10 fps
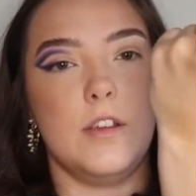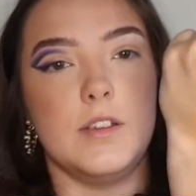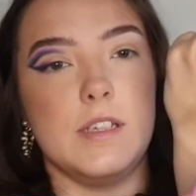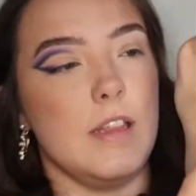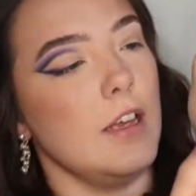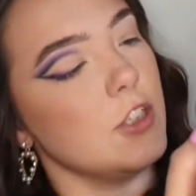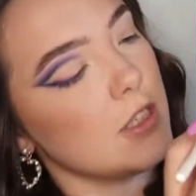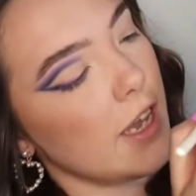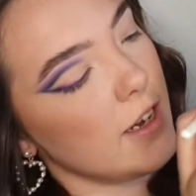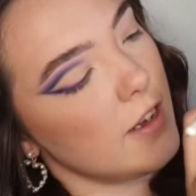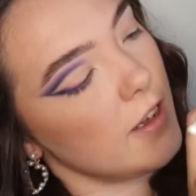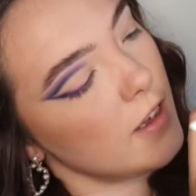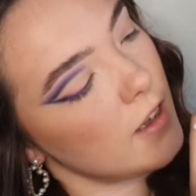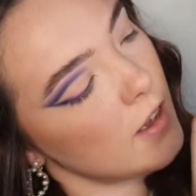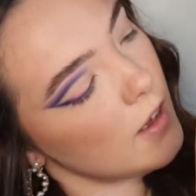you can see that just kind of,
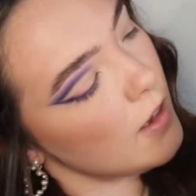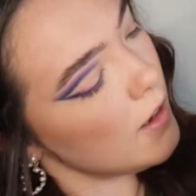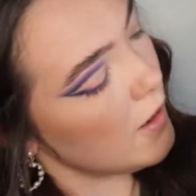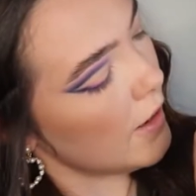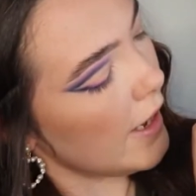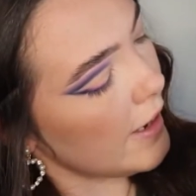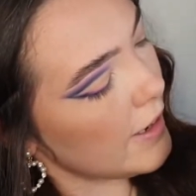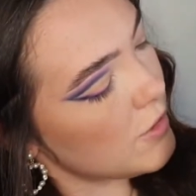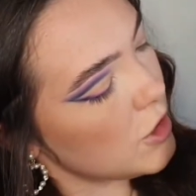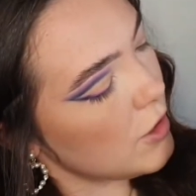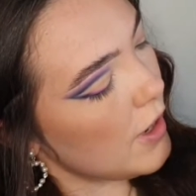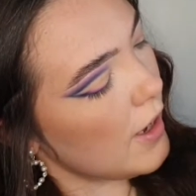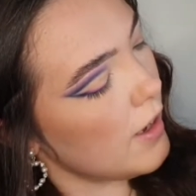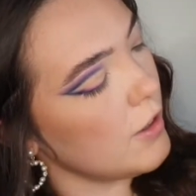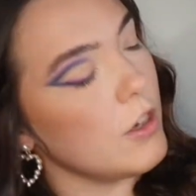it gives you
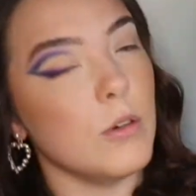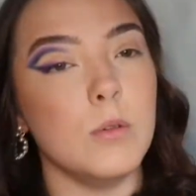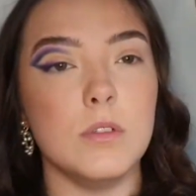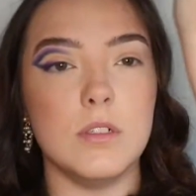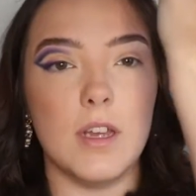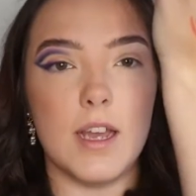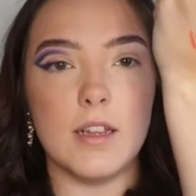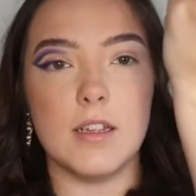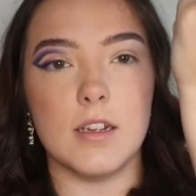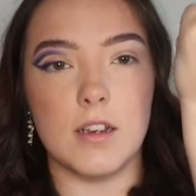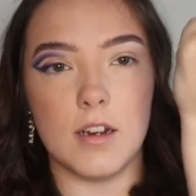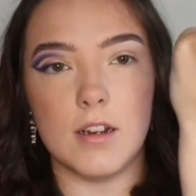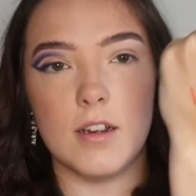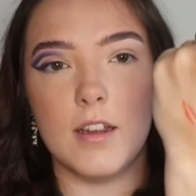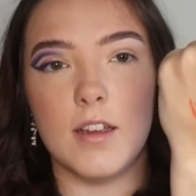your own eyeliner
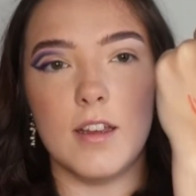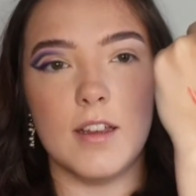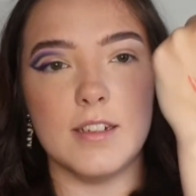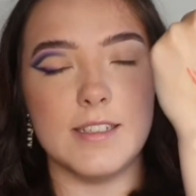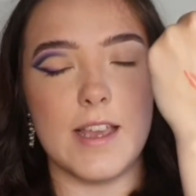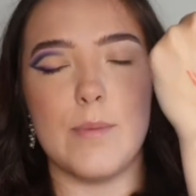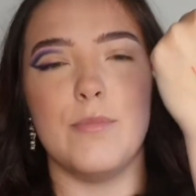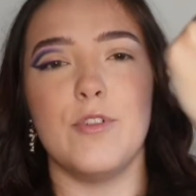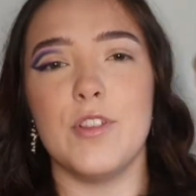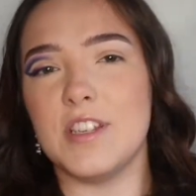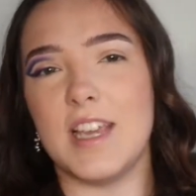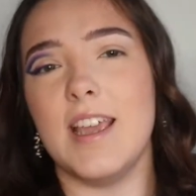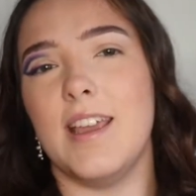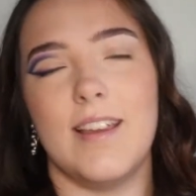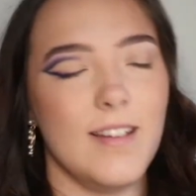tip for the day.